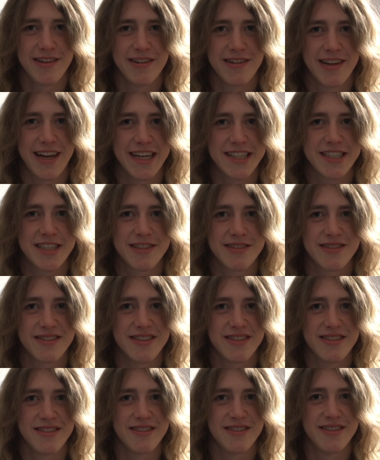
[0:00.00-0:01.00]
That's
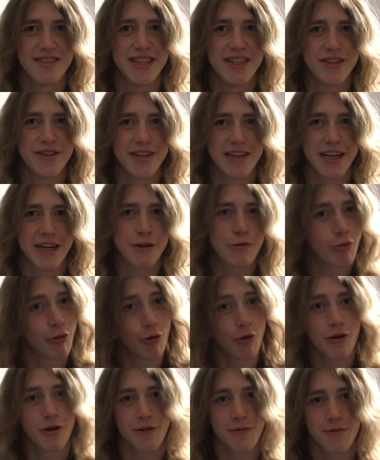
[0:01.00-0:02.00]
nearly a
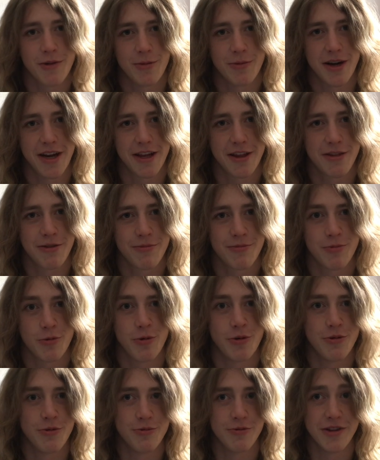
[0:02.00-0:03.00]
quarter of the way
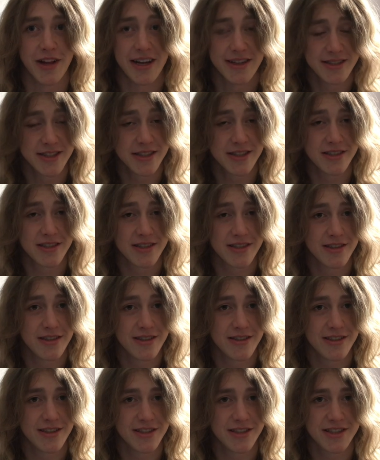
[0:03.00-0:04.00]
through Lent.
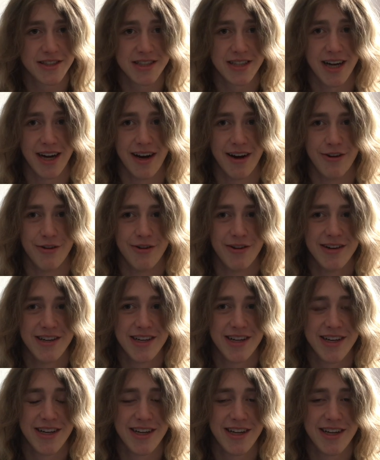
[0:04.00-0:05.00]
So,
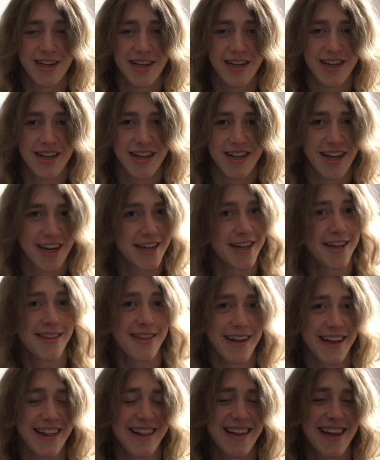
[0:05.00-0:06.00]
like to
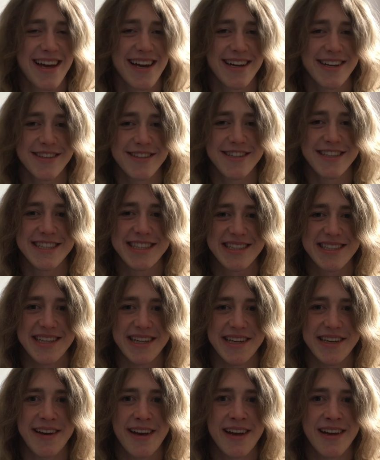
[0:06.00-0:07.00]
think that I at least
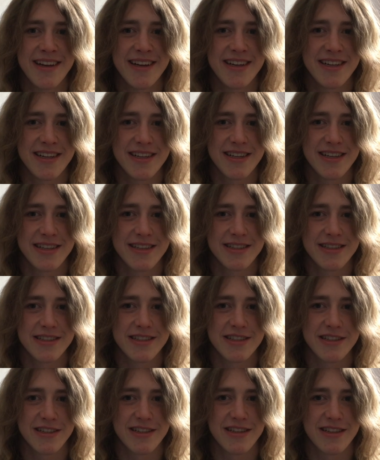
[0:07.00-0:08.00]
did
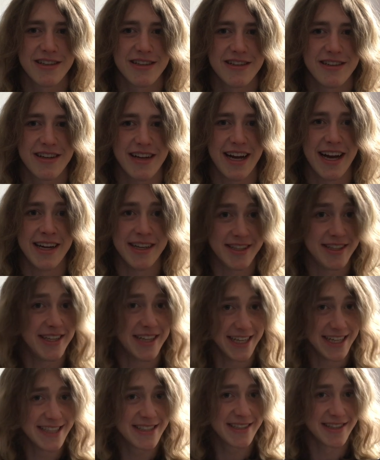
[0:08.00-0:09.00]
a
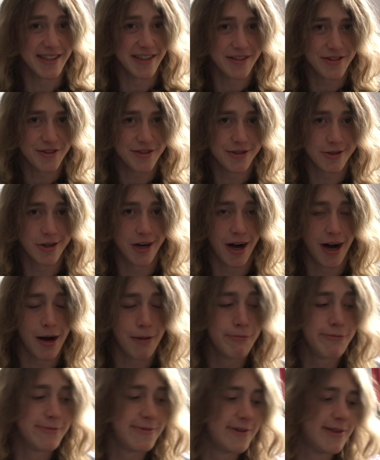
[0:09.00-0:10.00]
decent
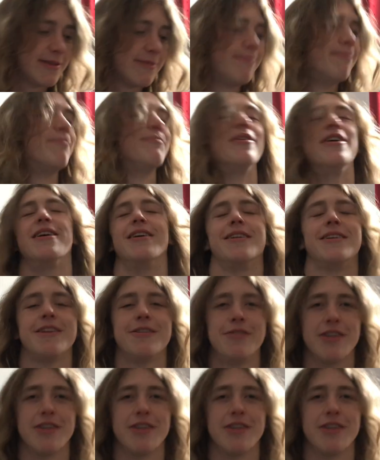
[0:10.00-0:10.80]
job, but